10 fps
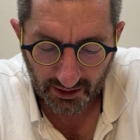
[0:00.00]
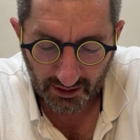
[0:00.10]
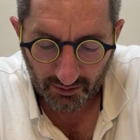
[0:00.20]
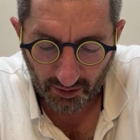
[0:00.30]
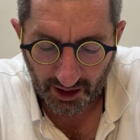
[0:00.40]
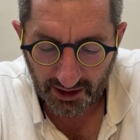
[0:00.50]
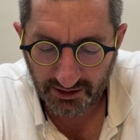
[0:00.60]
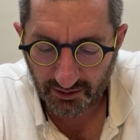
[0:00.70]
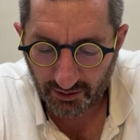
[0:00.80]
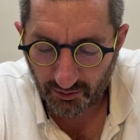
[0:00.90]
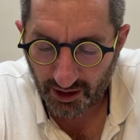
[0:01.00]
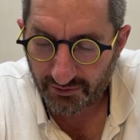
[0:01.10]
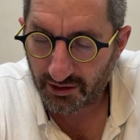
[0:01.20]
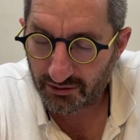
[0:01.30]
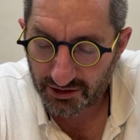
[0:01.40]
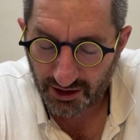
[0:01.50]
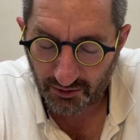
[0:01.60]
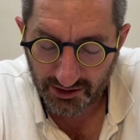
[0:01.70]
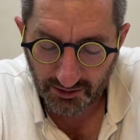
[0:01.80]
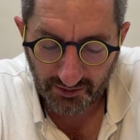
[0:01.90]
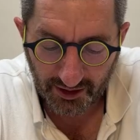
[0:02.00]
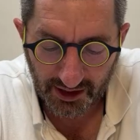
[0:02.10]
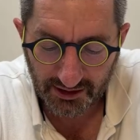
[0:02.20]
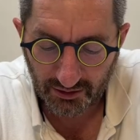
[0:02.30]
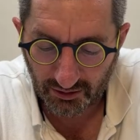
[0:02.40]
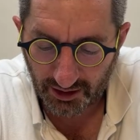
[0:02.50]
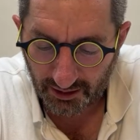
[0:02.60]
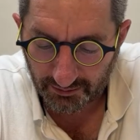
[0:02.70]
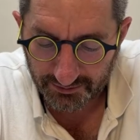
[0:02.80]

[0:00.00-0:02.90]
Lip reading: Why is it? We have to understand what does it mean? V'chesed olam.